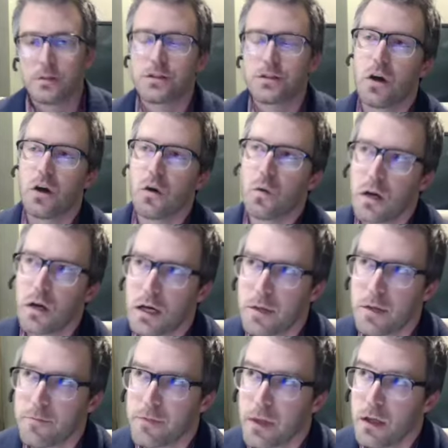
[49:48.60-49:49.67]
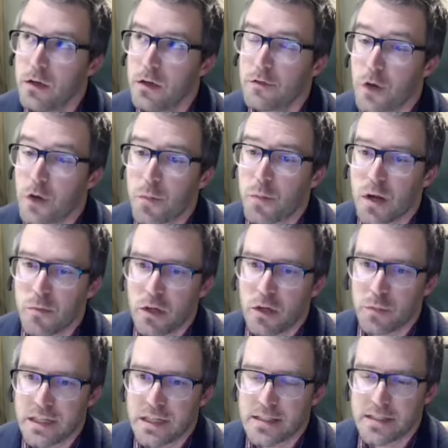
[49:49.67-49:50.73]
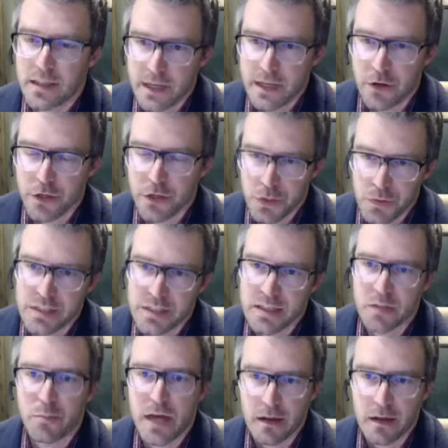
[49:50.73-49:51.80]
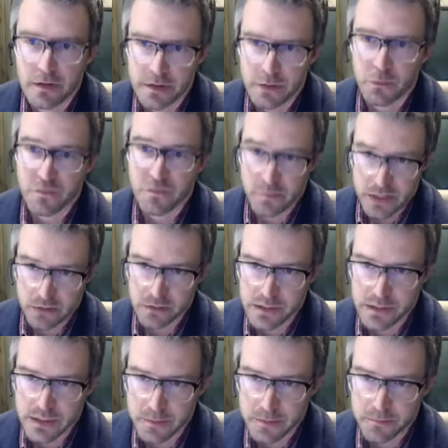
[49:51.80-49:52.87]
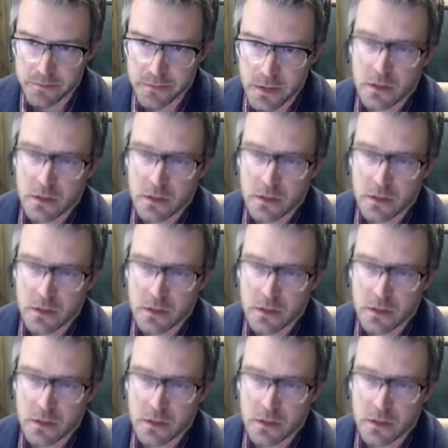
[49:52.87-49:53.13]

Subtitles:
So vote by mail means that they are using the ballot that we've mailed to them.